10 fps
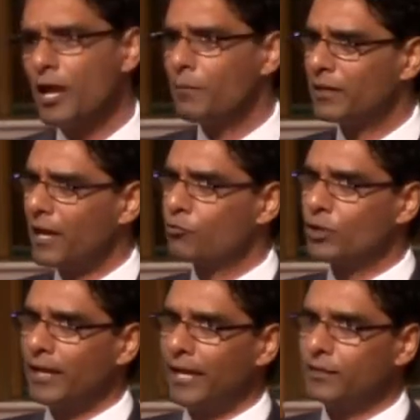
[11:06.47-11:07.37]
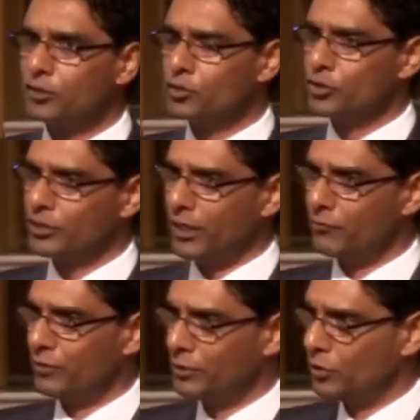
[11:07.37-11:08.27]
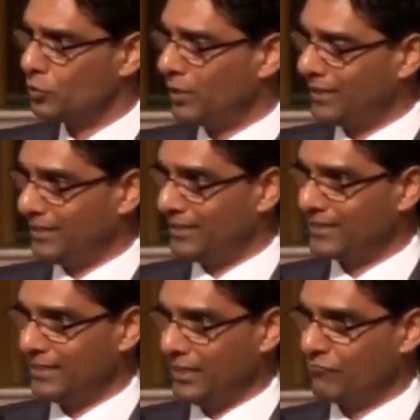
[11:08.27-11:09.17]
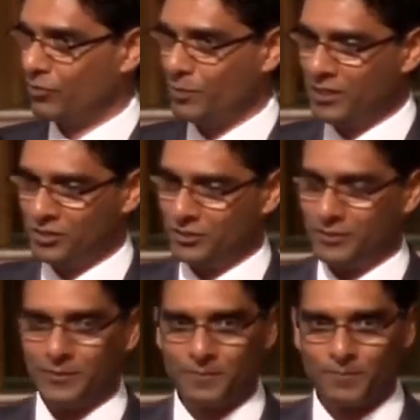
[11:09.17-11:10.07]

But I would like to share with you a little information